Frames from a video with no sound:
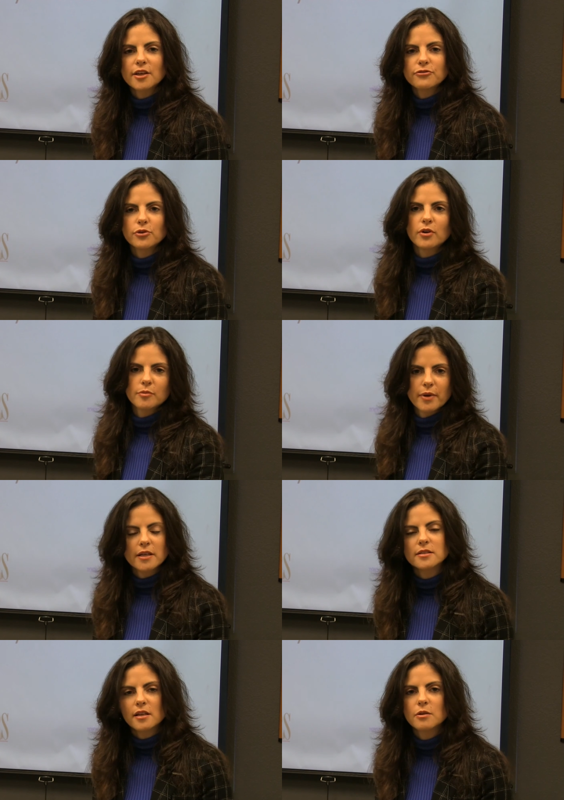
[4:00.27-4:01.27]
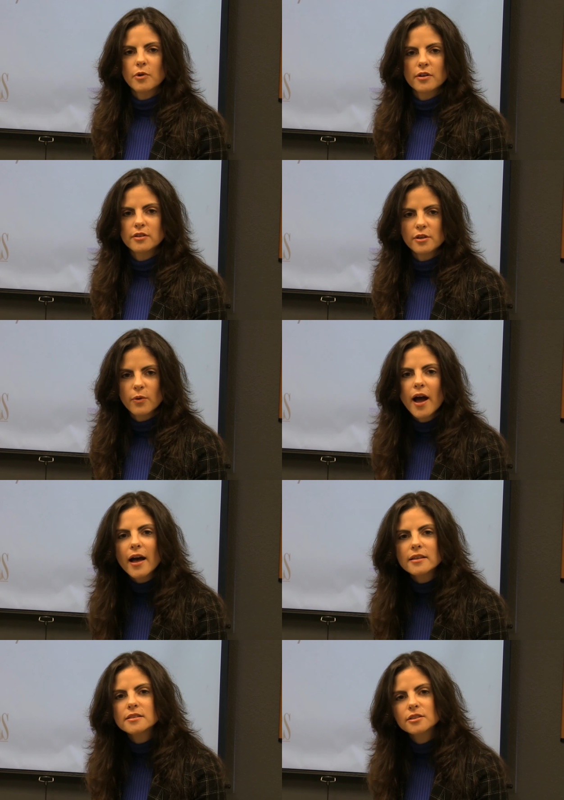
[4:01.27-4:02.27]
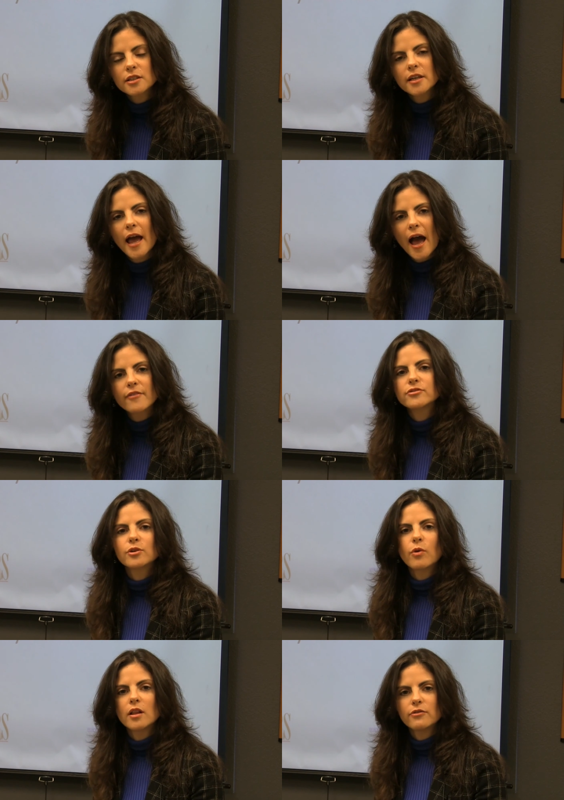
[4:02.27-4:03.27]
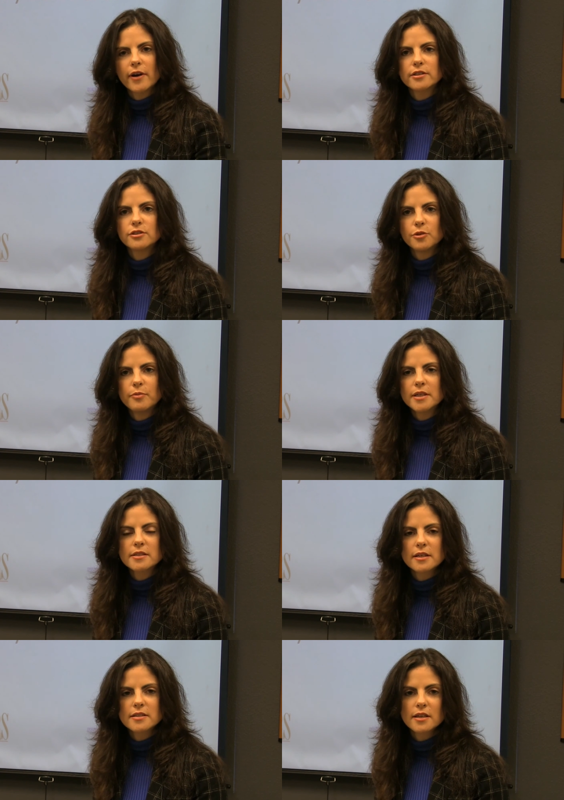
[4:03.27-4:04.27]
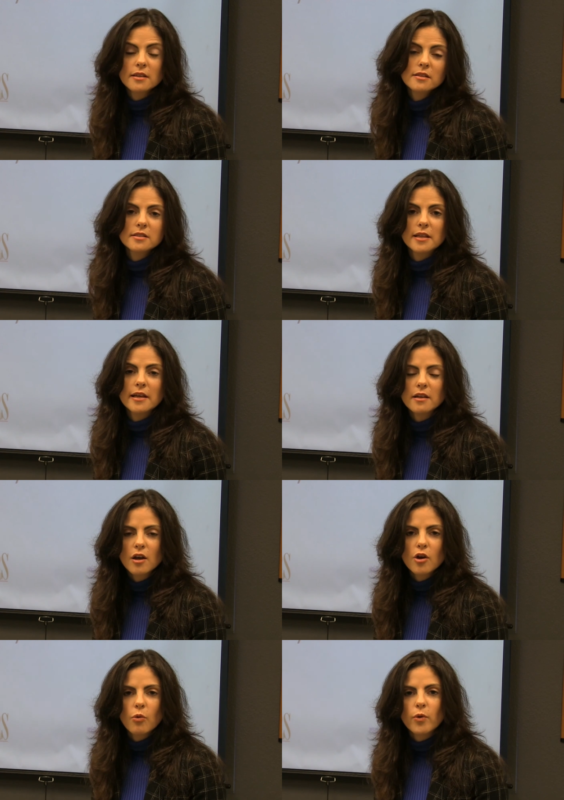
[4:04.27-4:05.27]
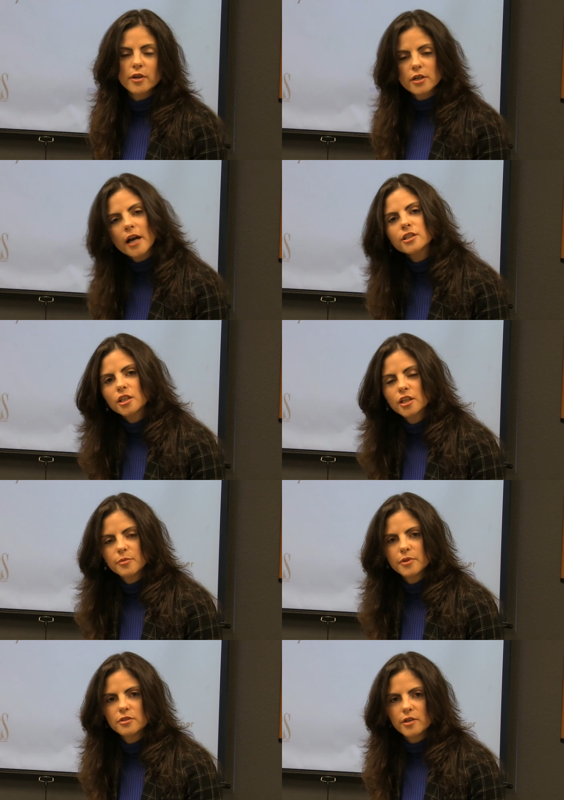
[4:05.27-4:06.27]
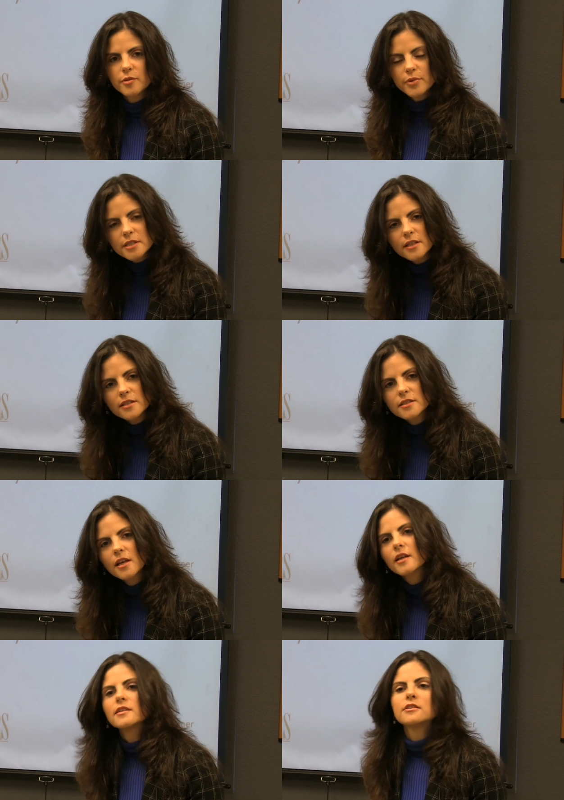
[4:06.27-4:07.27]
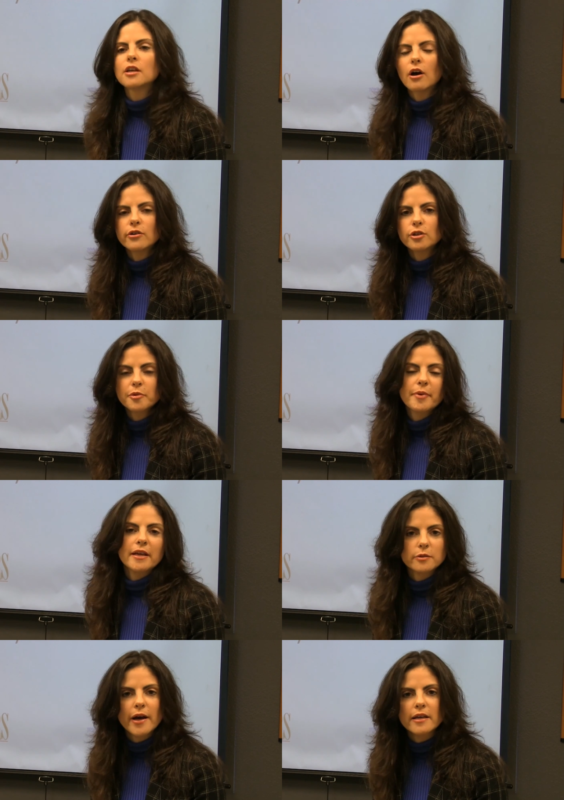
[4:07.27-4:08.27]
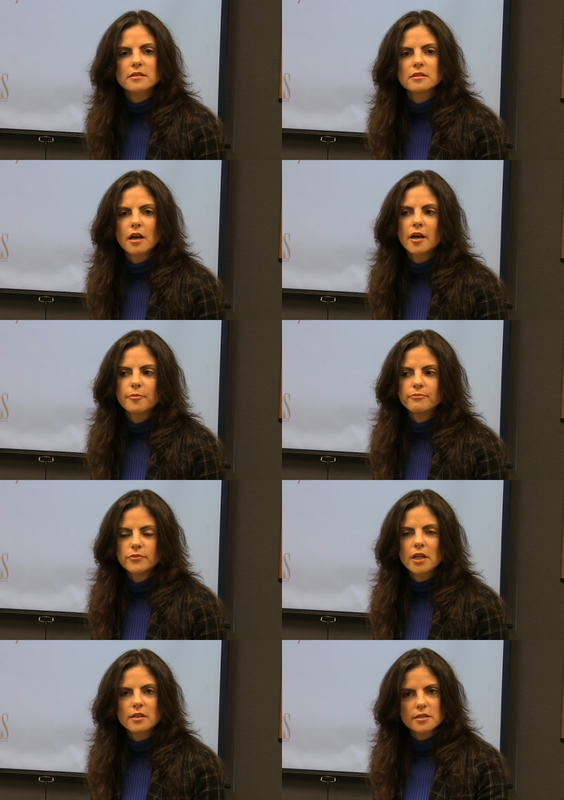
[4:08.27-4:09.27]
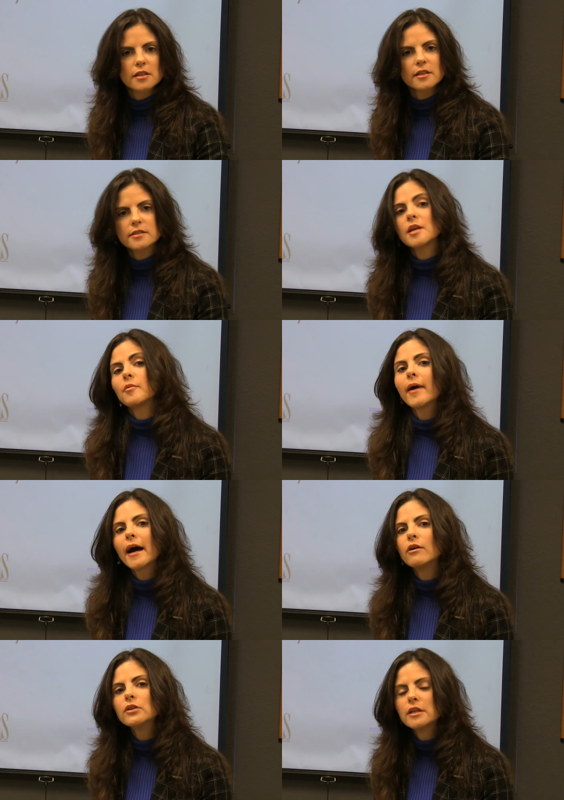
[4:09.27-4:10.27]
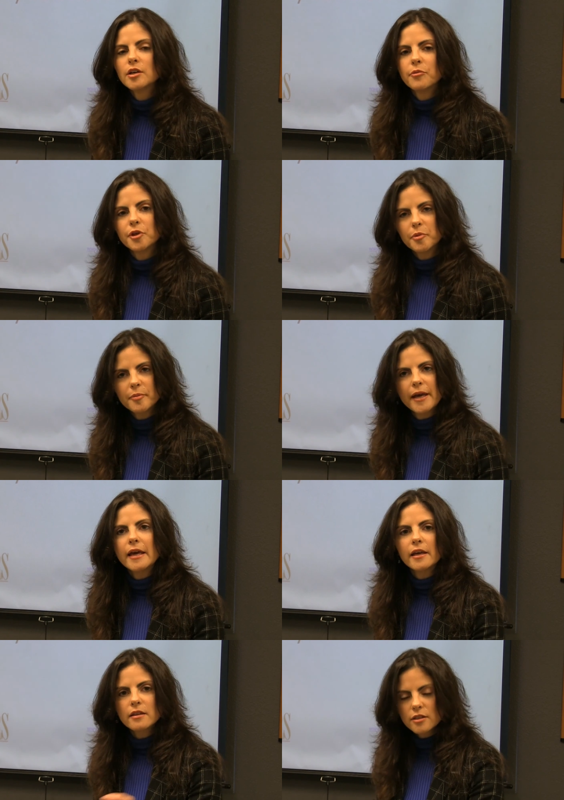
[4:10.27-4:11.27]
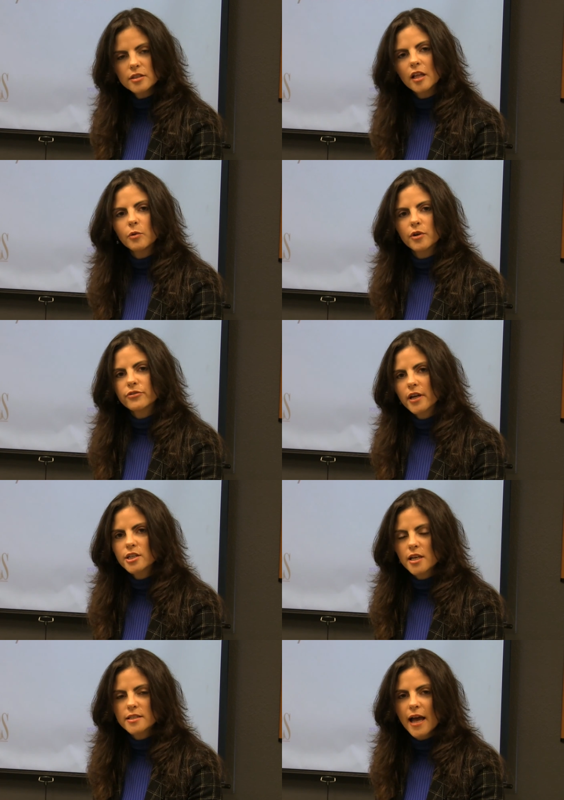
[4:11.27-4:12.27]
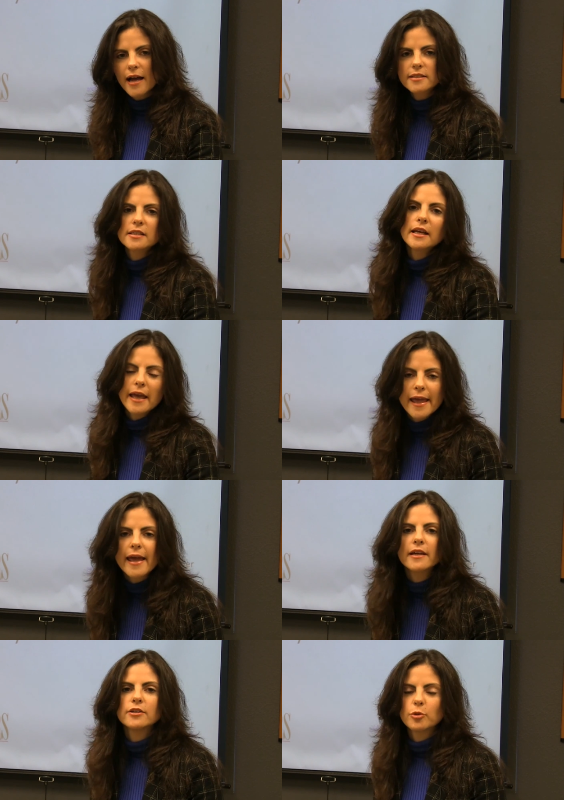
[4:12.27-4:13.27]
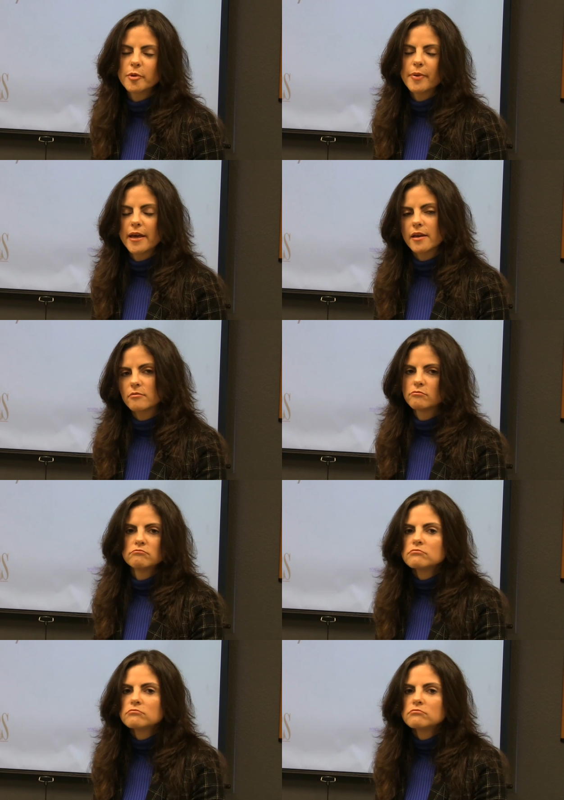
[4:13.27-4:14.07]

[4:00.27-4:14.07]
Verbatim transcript: if you are based anywhere in the US, you're going to have to qualify to do business in the state where you're actually going to be doing business. So you'll be paying twice. Um, not necessarily the same amount, but you'll be paying the Delaware franchise tax and you'll be paying